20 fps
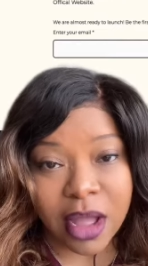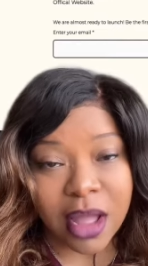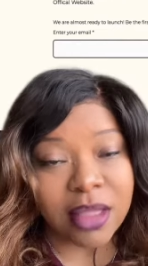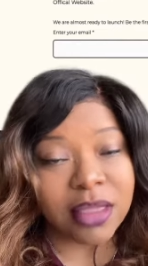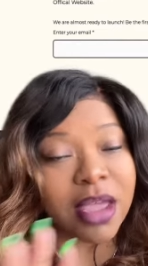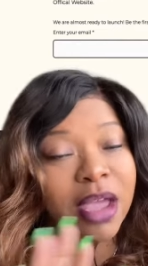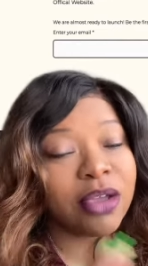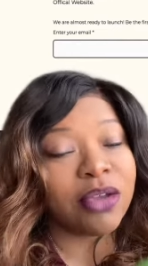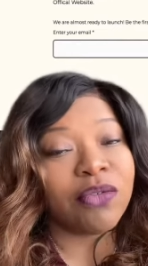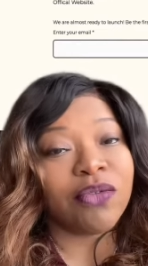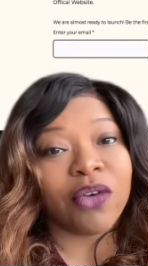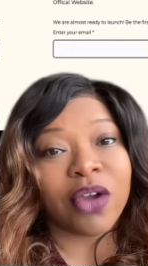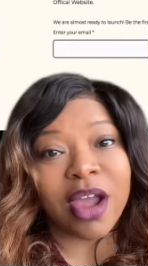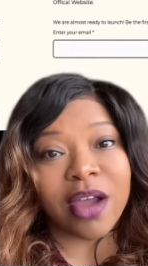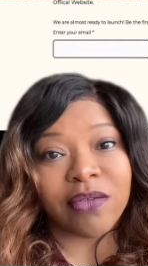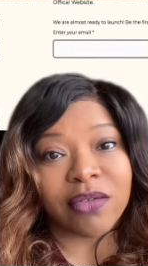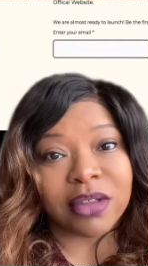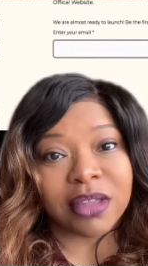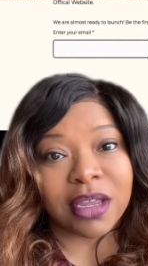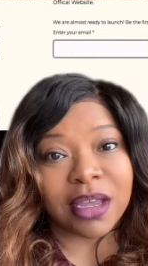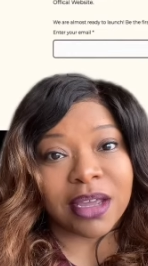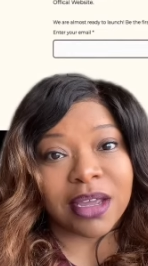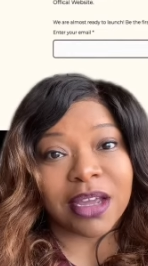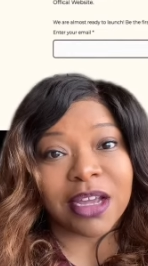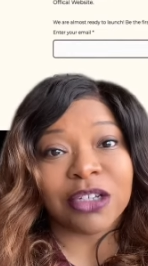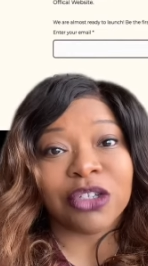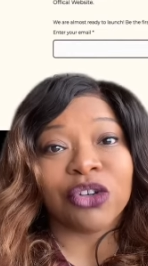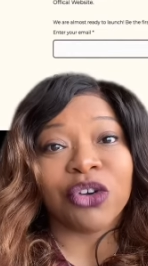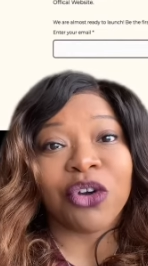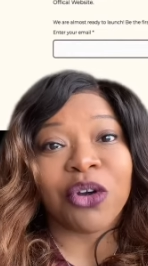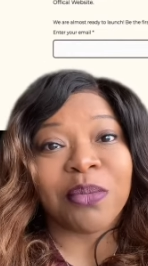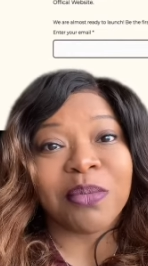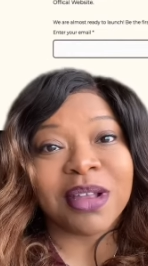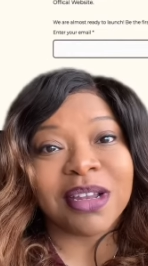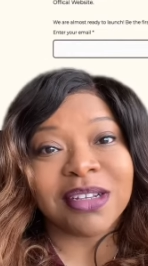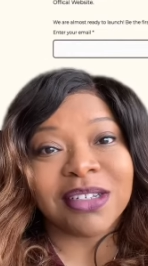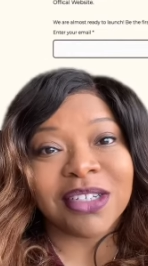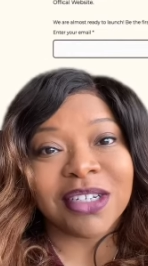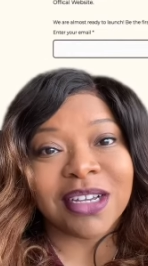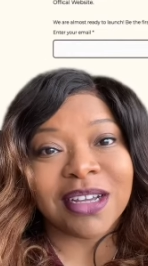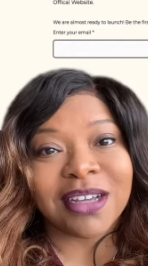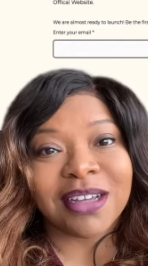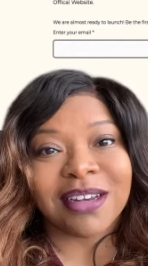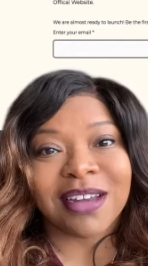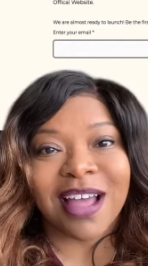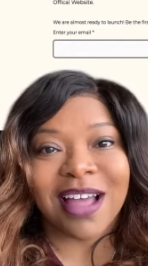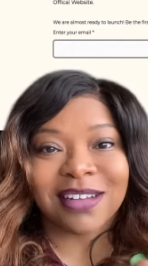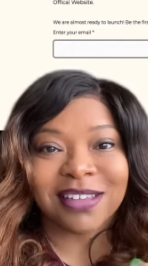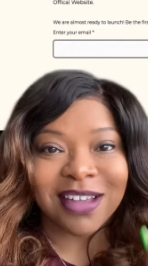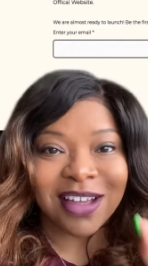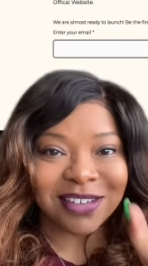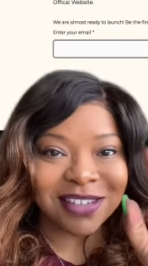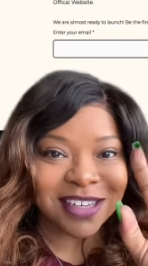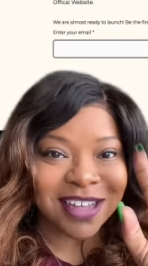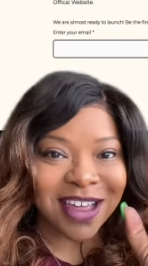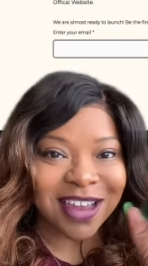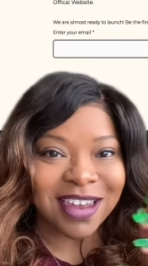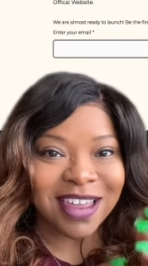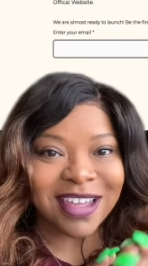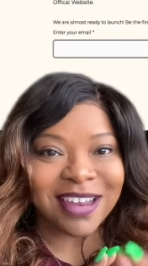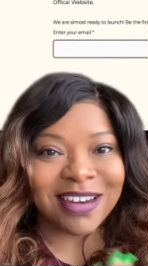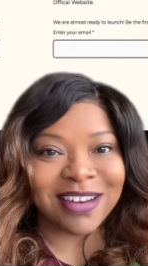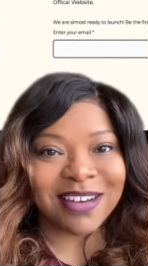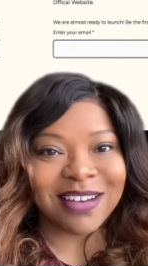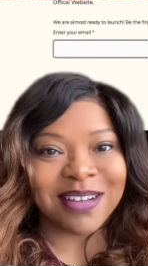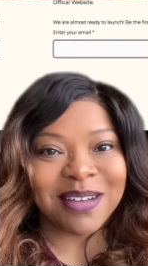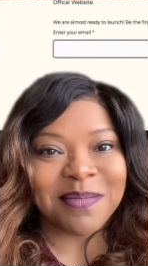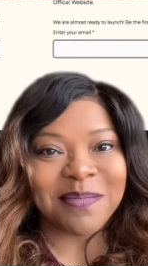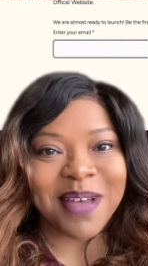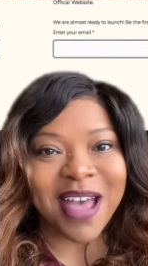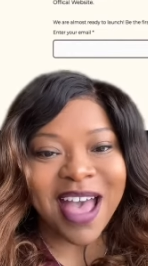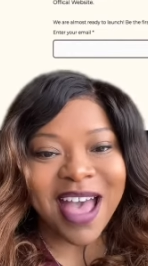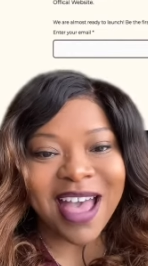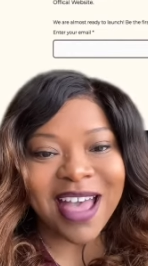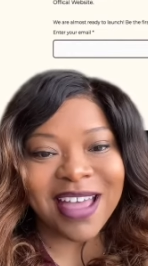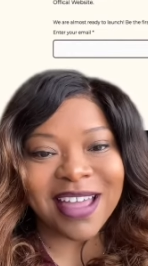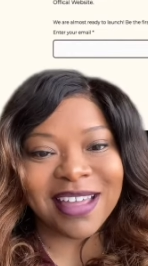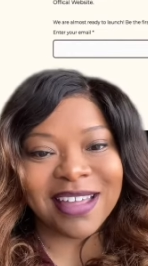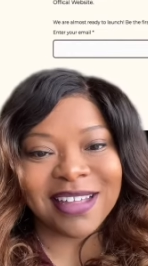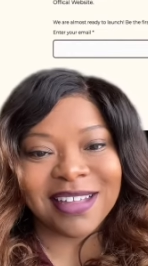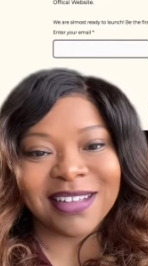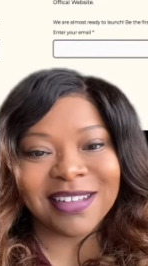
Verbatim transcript: Thank you for everything. It's your girl Millie Chun. I'll talk to y'all later. Bye.